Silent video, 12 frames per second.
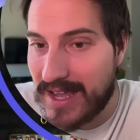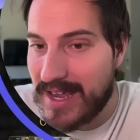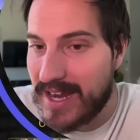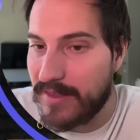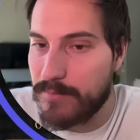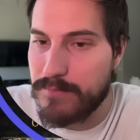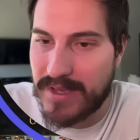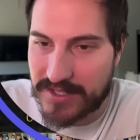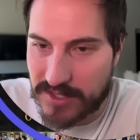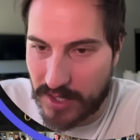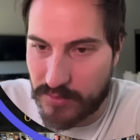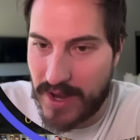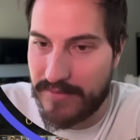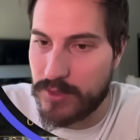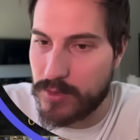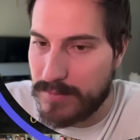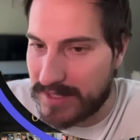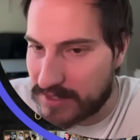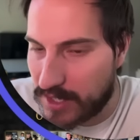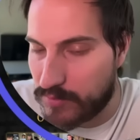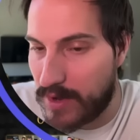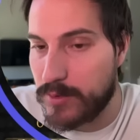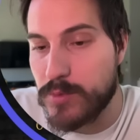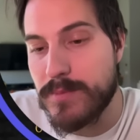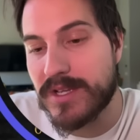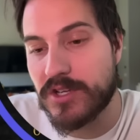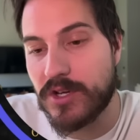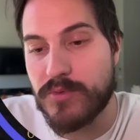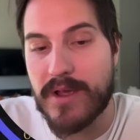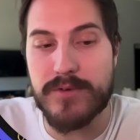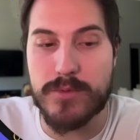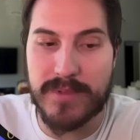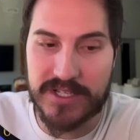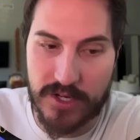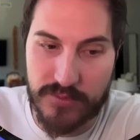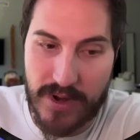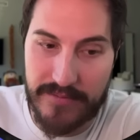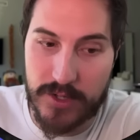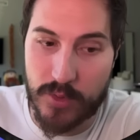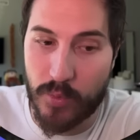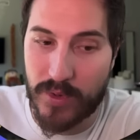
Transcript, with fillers: It missed on revenue, missed on revenue, missed on revenue, missed on revenue. And what